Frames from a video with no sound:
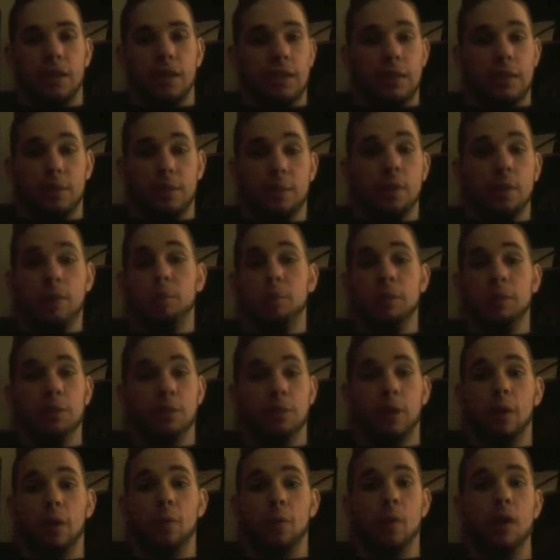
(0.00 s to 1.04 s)
He better be the
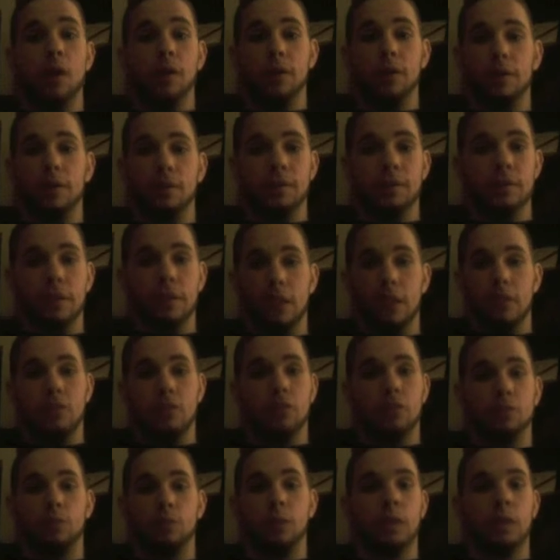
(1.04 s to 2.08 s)
right one.
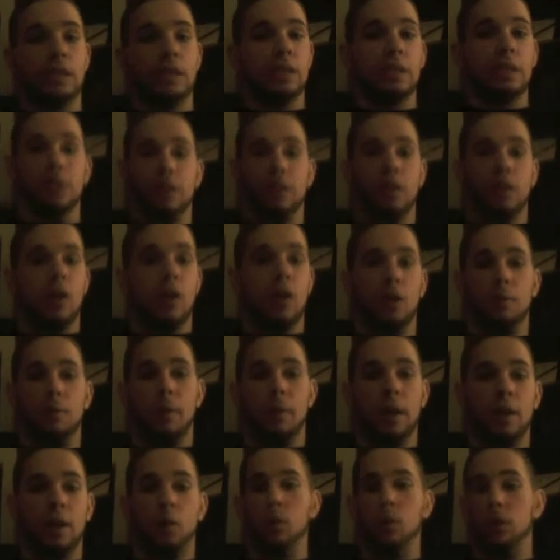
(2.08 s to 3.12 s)
That's really all
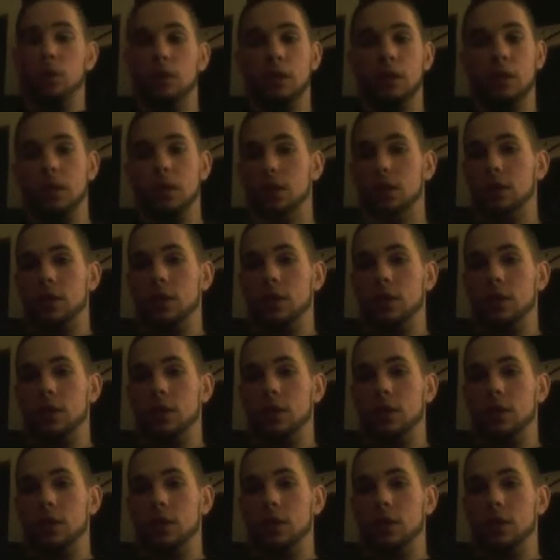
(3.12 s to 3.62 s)
my only,